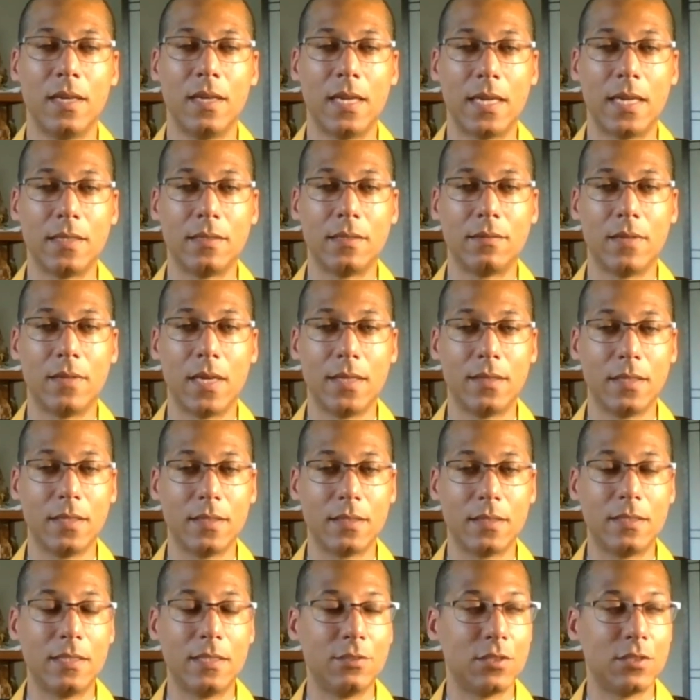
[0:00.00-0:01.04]
I think
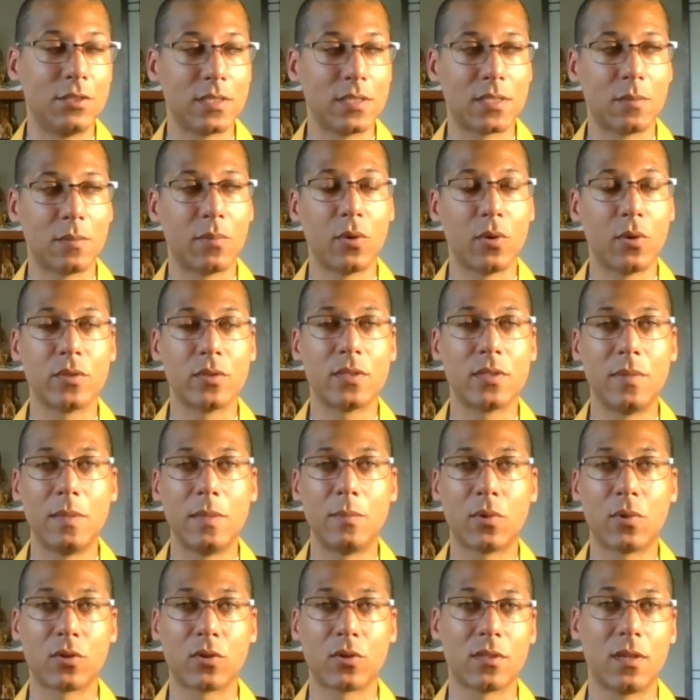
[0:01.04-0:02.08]
the teaching is supposed to be
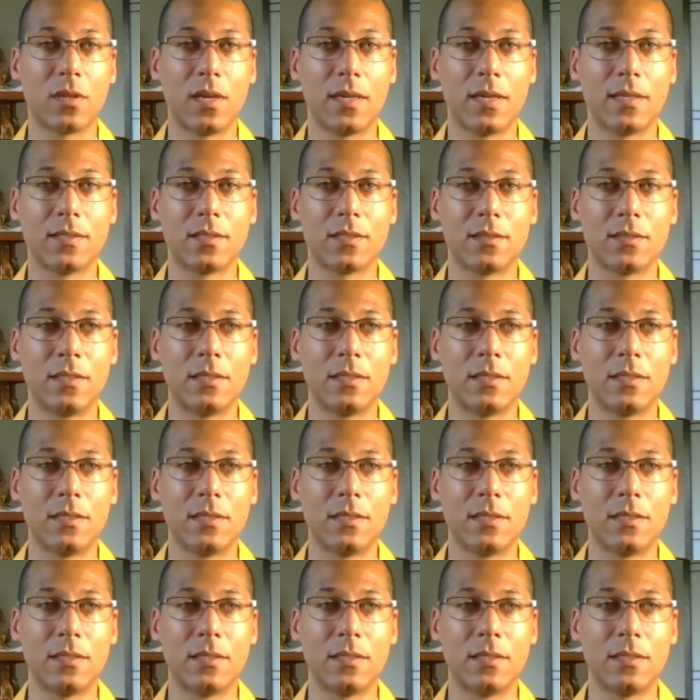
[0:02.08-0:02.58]
personalized.